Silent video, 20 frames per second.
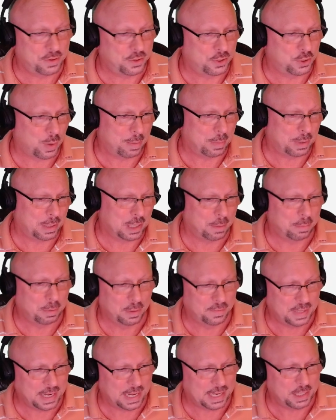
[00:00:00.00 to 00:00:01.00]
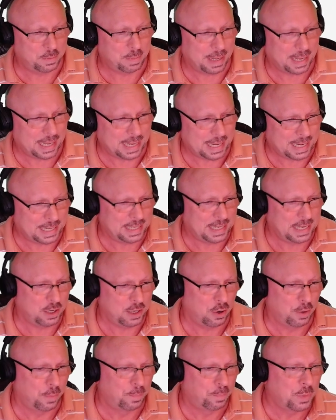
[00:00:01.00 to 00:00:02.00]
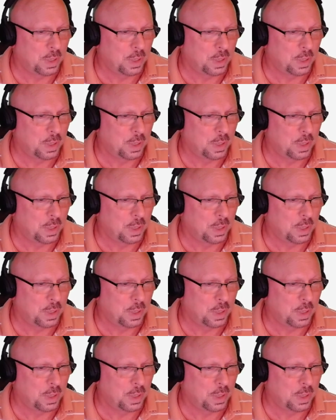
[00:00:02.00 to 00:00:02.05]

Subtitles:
so I'm a couple of days behind here.